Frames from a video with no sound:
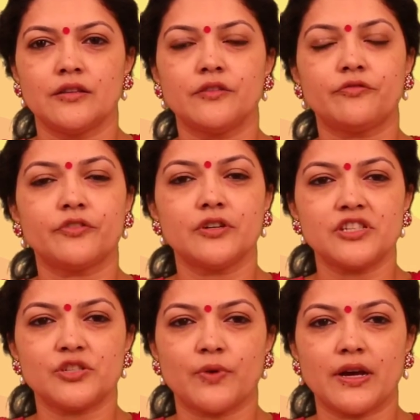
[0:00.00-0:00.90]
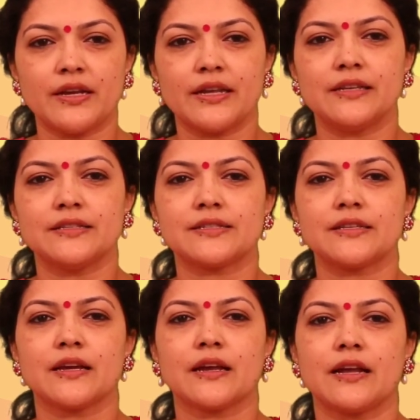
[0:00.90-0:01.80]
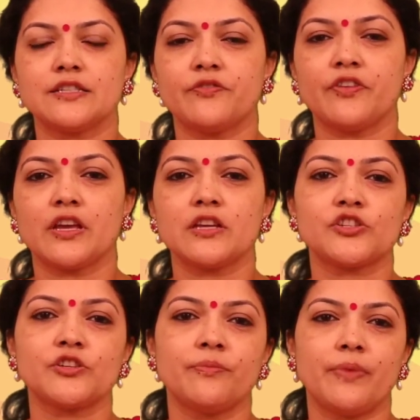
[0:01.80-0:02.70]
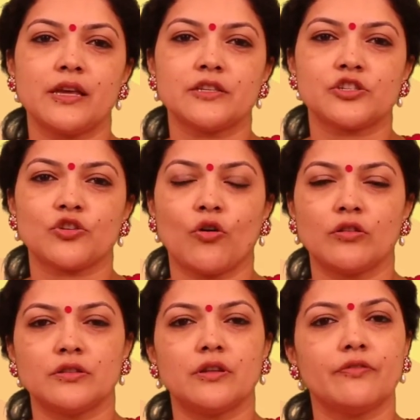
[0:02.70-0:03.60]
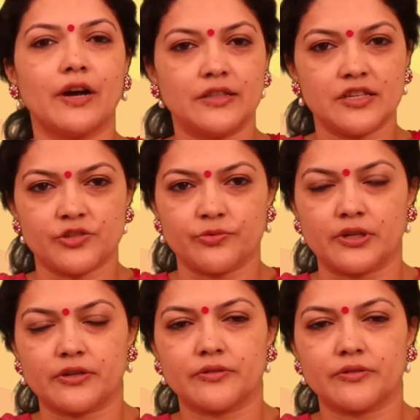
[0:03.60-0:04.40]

The first one is classification based on the Vadi Swar.